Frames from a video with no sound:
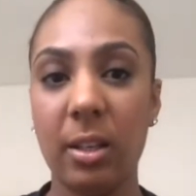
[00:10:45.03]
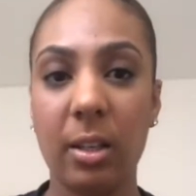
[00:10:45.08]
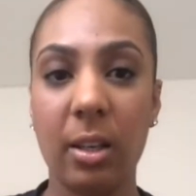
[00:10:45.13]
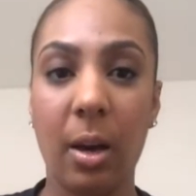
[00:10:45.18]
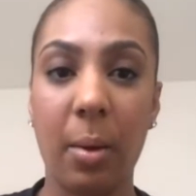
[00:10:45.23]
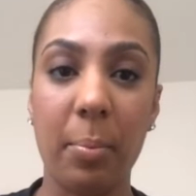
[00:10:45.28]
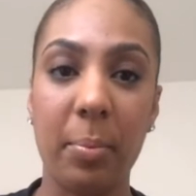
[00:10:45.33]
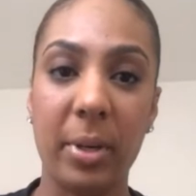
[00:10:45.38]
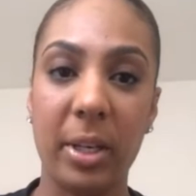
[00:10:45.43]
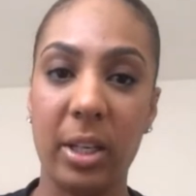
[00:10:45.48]

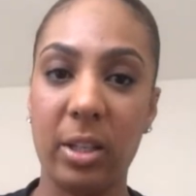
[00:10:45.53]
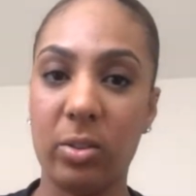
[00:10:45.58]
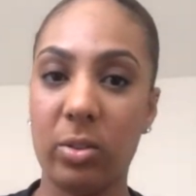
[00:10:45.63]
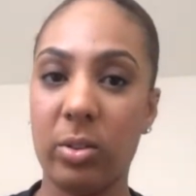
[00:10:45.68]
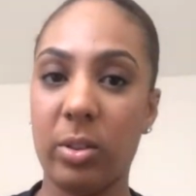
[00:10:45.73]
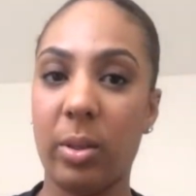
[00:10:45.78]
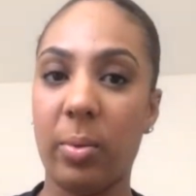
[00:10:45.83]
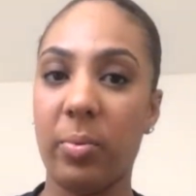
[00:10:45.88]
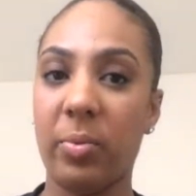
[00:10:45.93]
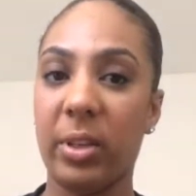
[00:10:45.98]
companies or
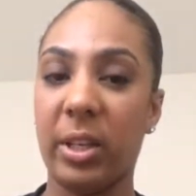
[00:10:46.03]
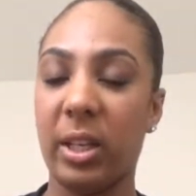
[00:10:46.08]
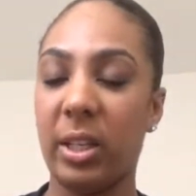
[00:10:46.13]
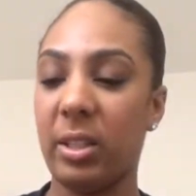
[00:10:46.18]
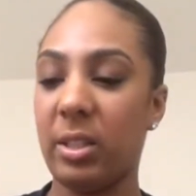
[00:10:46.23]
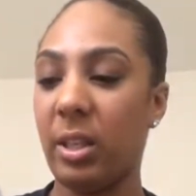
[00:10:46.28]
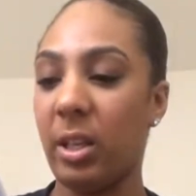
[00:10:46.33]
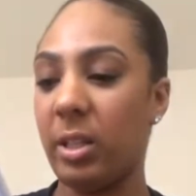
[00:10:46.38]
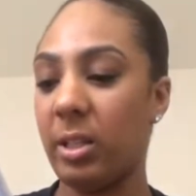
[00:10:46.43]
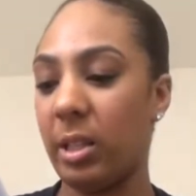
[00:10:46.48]
something, and it
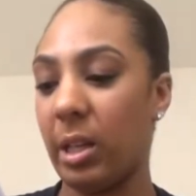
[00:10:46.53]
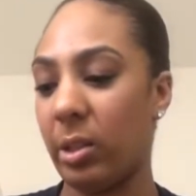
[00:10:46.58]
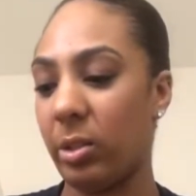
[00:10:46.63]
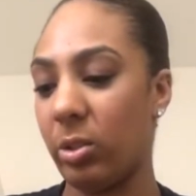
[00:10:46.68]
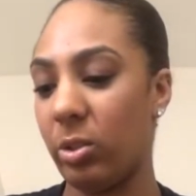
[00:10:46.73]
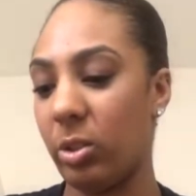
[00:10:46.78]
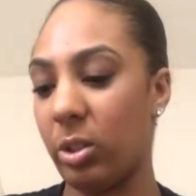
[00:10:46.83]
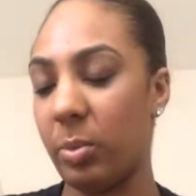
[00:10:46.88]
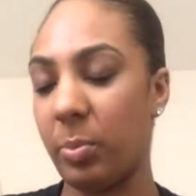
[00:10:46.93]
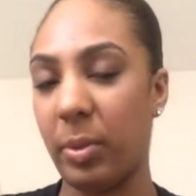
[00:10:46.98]
turns out to
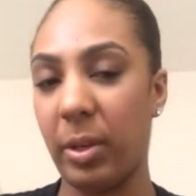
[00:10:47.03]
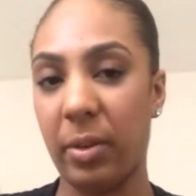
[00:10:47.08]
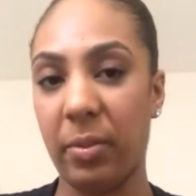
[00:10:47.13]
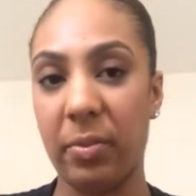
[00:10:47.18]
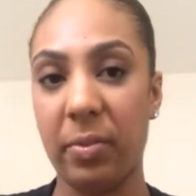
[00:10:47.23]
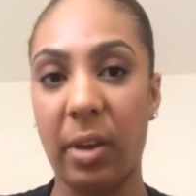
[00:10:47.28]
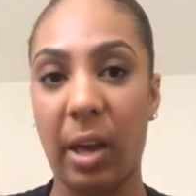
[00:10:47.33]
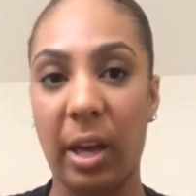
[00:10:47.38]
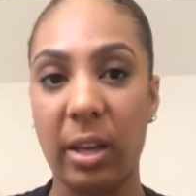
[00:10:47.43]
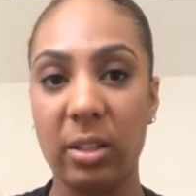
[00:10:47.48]
just be a
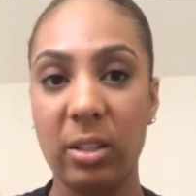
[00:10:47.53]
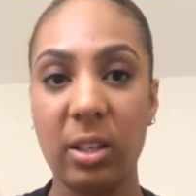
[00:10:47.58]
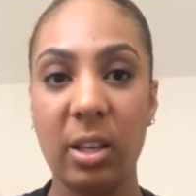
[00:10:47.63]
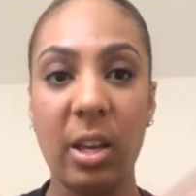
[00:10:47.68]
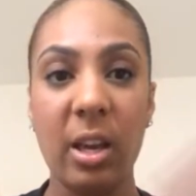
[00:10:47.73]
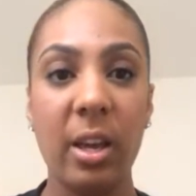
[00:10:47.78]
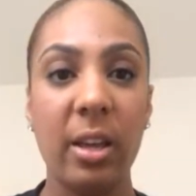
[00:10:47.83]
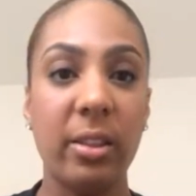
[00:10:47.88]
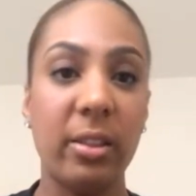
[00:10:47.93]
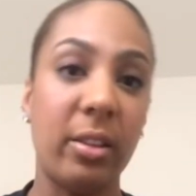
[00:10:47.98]
fad,
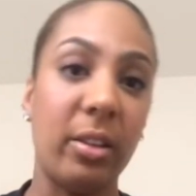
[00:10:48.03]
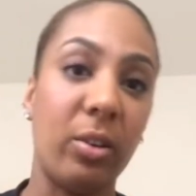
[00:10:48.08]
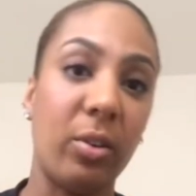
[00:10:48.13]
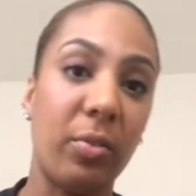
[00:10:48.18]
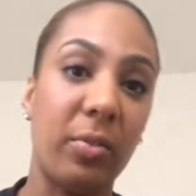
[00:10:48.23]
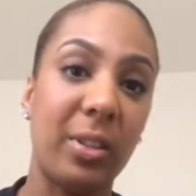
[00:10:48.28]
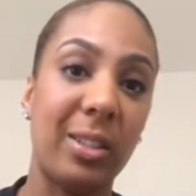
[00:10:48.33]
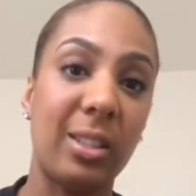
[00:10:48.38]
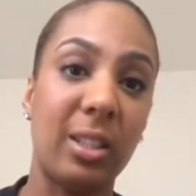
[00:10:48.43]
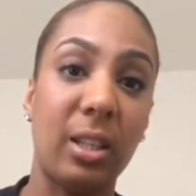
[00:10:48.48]
then
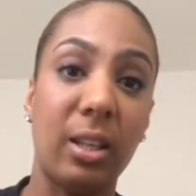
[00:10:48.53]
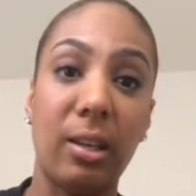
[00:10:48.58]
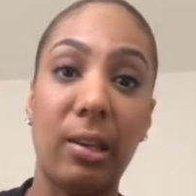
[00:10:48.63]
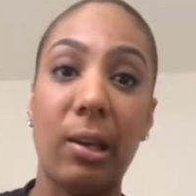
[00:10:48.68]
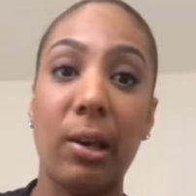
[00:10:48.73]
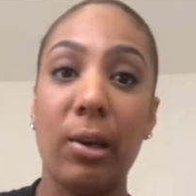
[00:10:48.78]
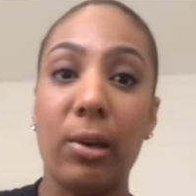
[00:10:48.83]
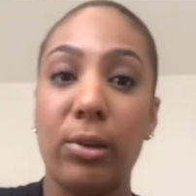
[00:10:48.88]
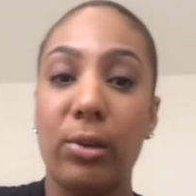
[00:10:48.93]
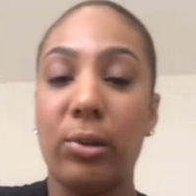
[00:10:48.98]
obviously
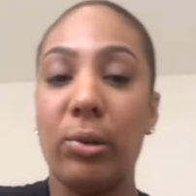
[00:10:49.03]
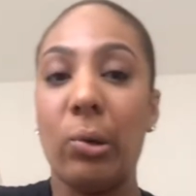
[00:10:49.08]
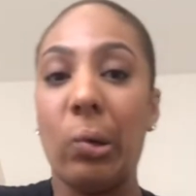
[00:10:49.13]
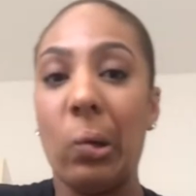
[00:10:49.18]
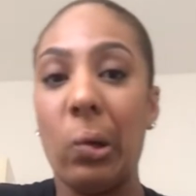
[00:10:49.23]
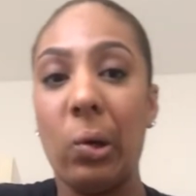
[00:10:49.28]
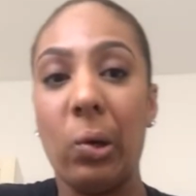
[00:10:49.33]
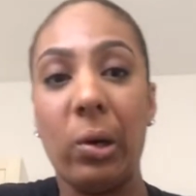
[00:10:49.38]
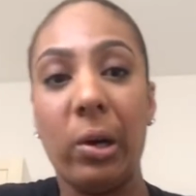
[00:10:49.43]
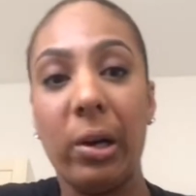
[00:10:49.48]

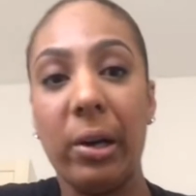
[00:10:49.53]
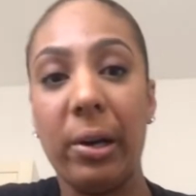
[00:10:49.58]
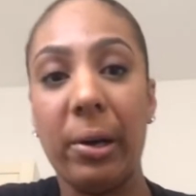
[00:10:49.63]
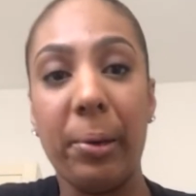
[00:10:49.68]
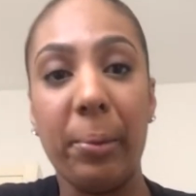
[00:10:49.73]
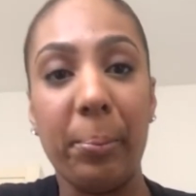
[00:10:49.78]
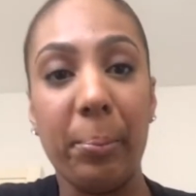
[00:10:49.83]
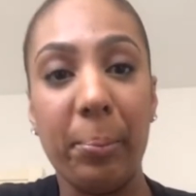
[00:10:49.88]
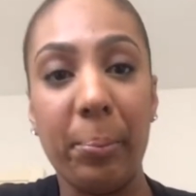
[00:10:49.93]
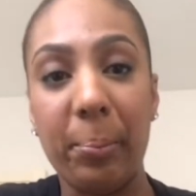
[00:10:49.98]
your
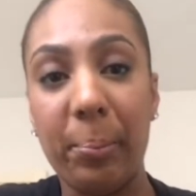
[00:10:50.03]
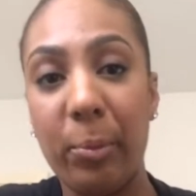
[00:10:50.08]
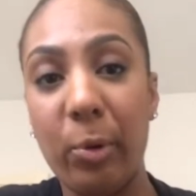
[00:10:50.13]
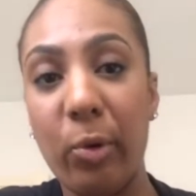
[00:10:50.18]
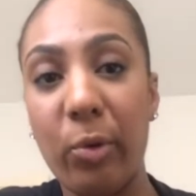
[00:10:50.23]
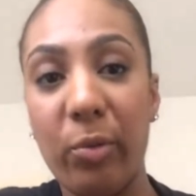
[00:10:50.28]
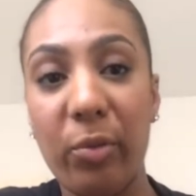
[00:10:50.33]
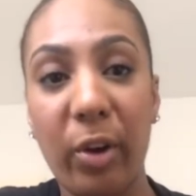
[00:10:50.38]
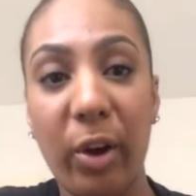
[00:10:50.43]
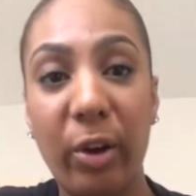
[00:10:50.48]

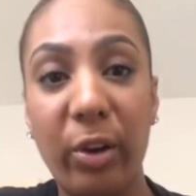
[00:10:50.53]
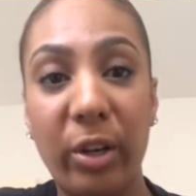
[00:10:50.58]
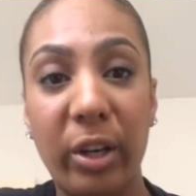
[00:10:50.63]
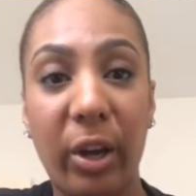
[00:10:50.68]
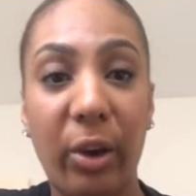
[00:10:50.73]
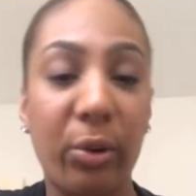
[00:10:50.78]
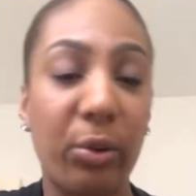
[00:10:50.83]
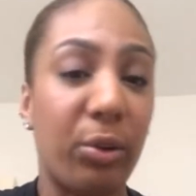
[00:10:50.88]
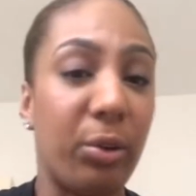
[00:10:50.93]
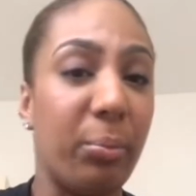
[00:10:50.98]

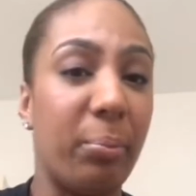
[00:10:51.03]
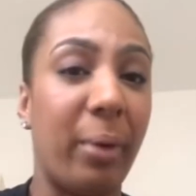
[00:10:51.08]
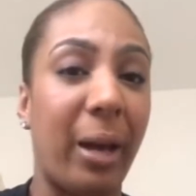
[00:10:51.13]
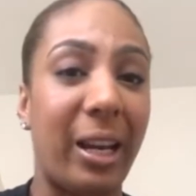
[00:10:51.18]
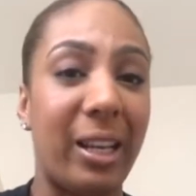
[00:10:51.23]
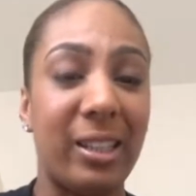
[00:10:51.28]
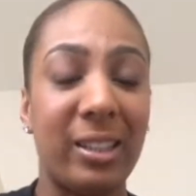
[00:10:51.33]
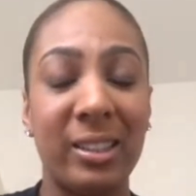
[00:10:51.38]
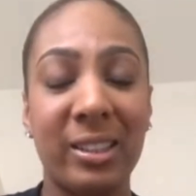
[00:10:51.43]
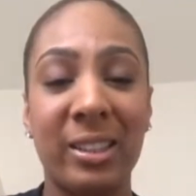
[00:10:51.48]
portfolio could
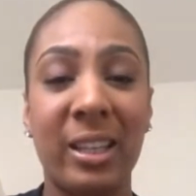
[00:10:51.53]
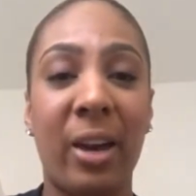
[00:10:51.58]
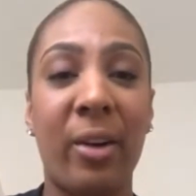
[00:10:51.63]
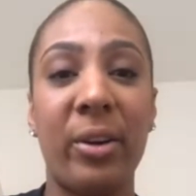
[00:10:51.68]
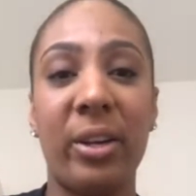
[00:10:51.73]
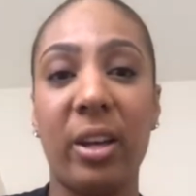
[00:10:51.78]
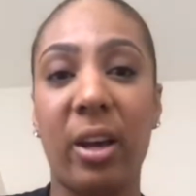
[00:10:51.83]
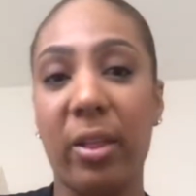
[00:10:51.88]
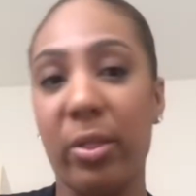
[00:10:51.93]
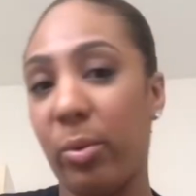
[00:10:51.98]
balance out
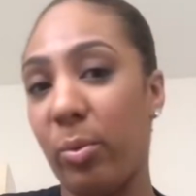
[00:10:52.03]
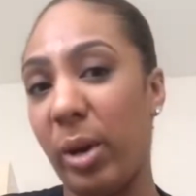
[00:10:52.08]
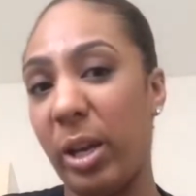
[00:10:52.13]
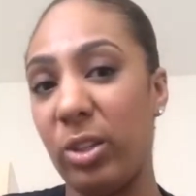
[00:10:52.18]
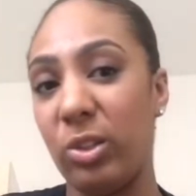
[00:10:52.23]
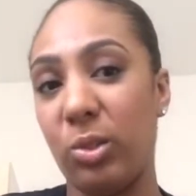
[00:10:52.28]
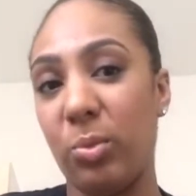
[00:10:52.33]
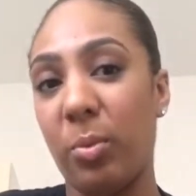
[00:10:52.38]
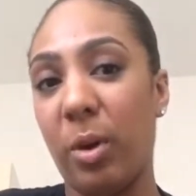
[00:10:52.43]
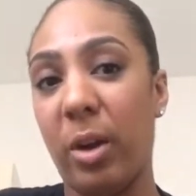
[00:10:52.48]
in other ways.
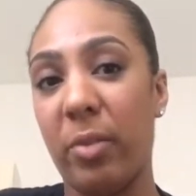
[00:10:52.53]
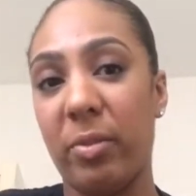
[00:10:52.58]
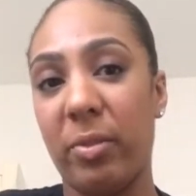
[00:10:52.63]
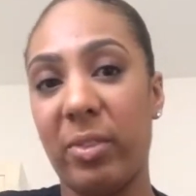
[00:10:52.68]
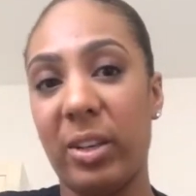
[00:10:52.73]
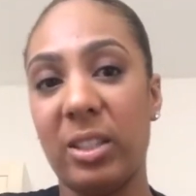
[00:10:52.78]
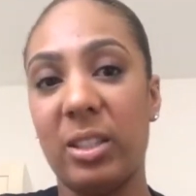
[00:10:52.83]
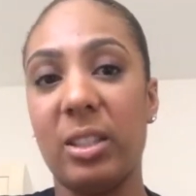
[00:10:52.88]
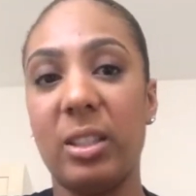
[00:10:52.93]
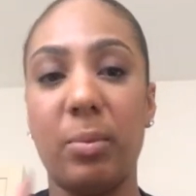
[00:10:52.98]
You might have
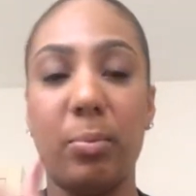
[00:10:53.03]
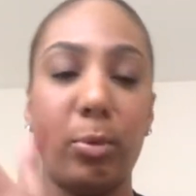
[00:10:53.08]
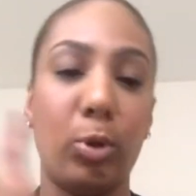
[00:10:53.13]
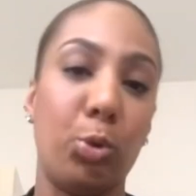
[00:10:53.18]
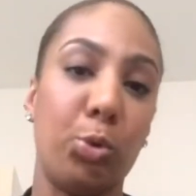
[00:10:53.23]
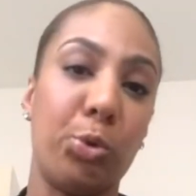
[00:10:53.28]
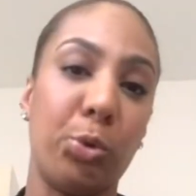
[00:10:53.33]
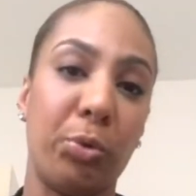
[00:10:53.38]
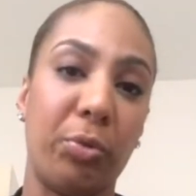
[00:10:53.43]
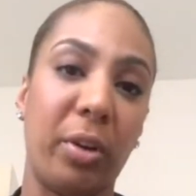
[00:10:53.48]
invested in
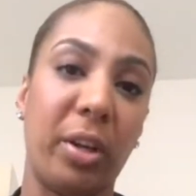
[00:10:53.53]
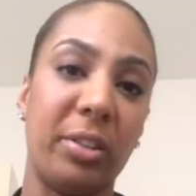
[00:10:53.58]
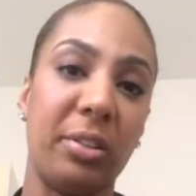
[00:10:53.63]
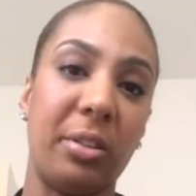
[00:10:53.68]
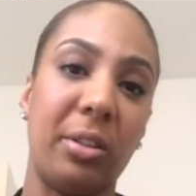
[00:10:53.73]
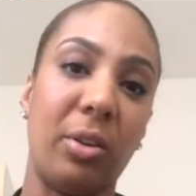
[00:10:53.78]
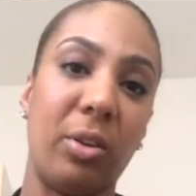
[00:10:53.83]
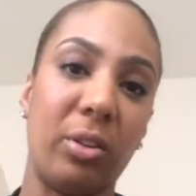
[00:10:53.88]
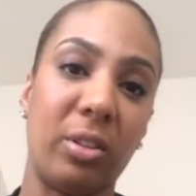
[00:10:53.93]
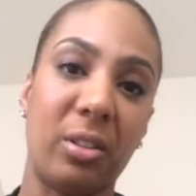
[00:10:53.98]
mutual funds
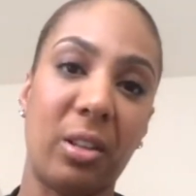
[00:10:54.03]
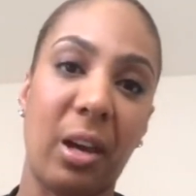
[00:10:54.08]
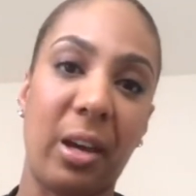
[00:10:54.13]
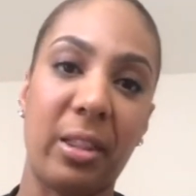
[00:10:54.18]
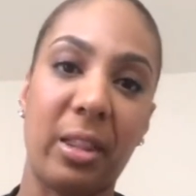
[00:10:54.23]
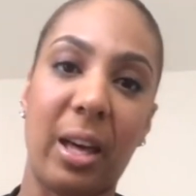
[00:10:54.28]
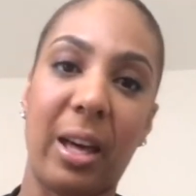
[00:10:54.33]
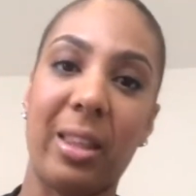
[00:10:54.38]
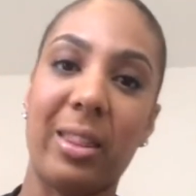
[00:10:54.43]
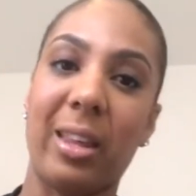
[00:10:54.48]
alongside
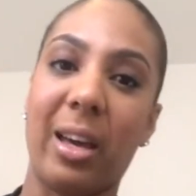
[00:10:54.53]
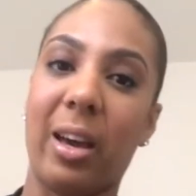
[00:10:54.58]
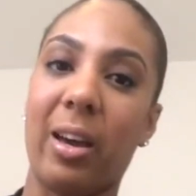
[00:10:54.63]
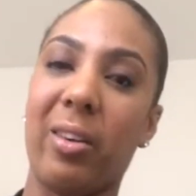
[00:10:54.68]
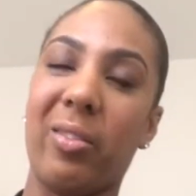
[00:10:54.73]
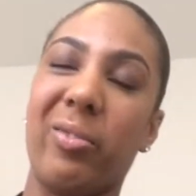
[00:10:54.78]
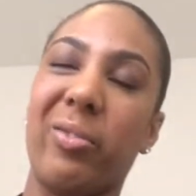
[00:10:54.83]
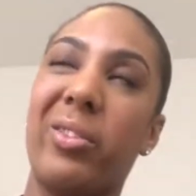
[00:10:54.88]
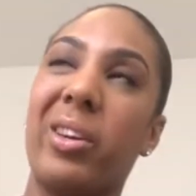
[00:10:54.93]
that have